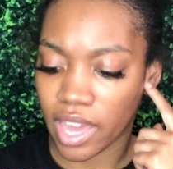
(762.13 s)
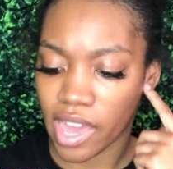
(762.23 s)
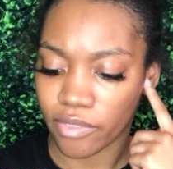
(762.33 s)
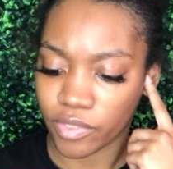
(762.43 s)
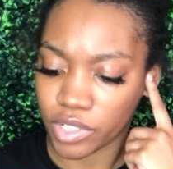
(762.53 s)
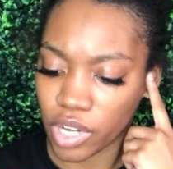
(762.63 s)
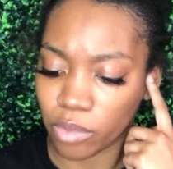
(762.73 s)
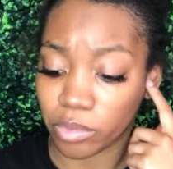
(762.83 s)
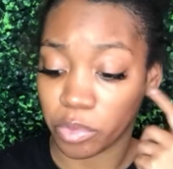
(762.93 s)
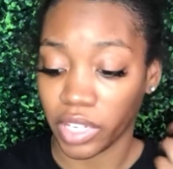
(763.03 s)
I had fun.
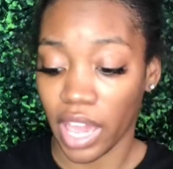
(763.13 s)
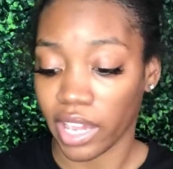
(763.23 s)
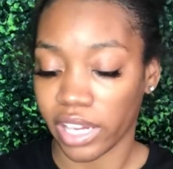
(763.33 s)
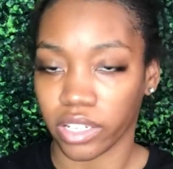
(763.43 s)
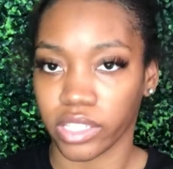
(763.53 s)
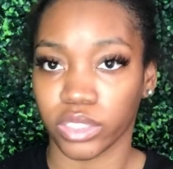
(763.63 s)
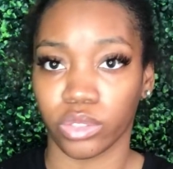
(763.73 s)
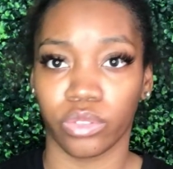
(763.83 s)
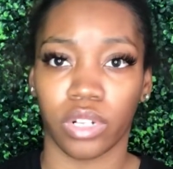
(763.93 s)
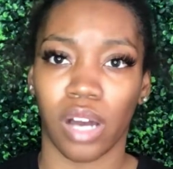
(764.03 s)
Hopefully we can hang out again
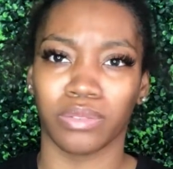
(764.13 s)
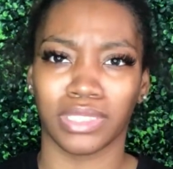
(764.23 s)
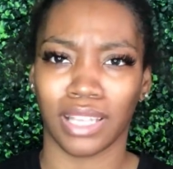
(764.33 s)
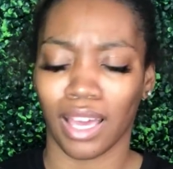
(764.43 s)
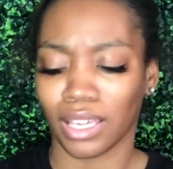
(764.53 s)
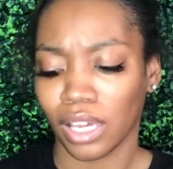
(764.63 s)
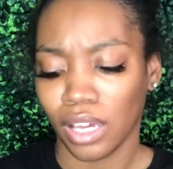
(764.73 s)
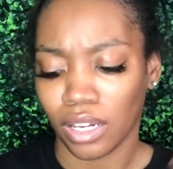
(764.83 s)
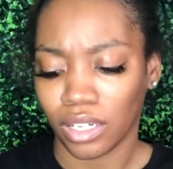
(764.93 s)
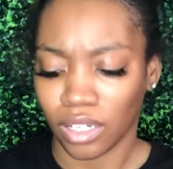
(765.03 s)
soon. I was like,
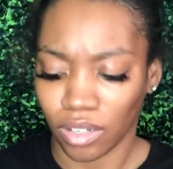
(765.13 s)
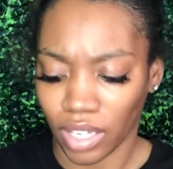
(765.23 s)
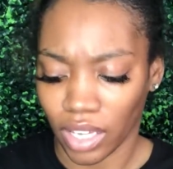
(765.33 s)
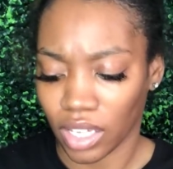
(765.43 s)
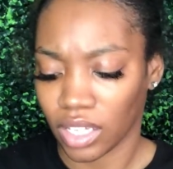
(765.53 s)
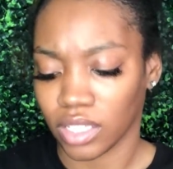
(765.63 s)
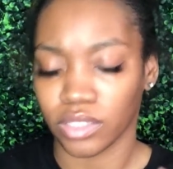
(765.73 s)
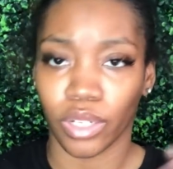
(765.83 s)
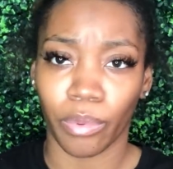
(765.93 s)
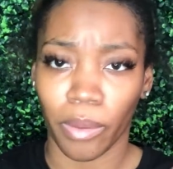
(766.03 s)
okay,
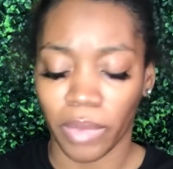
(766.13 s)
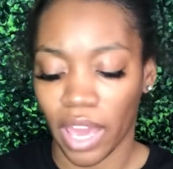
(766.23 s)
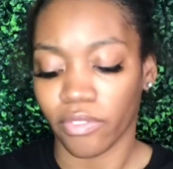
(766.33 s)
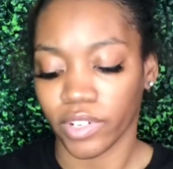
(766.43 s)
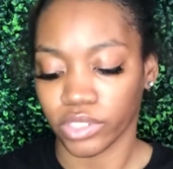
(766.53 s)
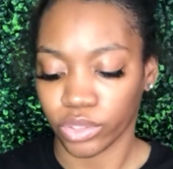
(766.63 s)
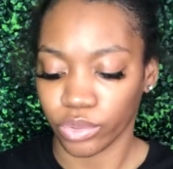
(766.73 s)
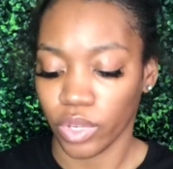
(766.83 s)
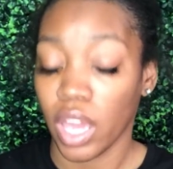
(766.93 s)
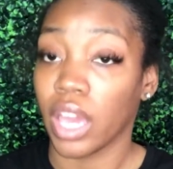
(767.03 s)
no problem, have fun too.